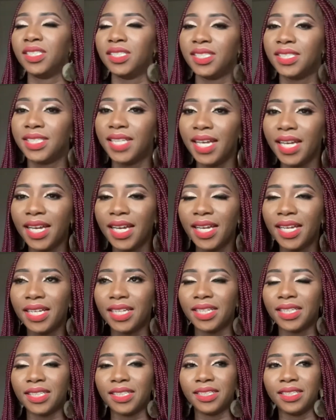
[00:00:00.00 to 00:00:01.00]

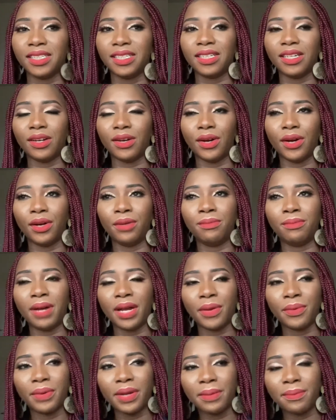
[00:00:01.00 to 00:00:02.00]
Then on my
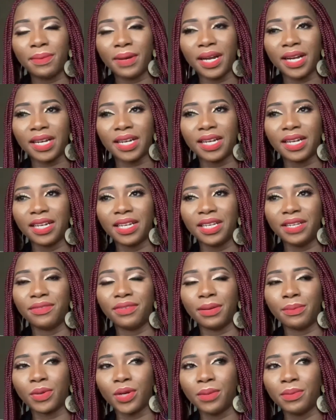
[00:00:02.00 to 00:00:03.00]
way back, if
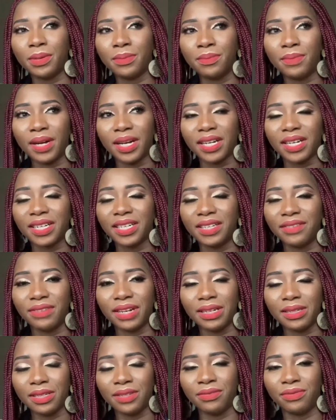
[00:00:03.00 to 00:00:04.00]
I'm coming back, if
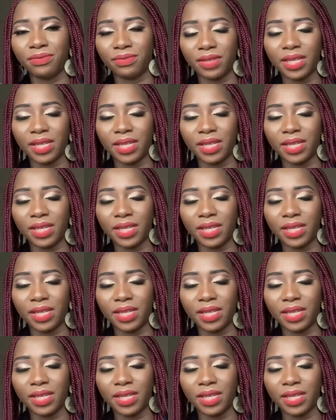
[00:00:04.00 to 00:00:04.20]
here in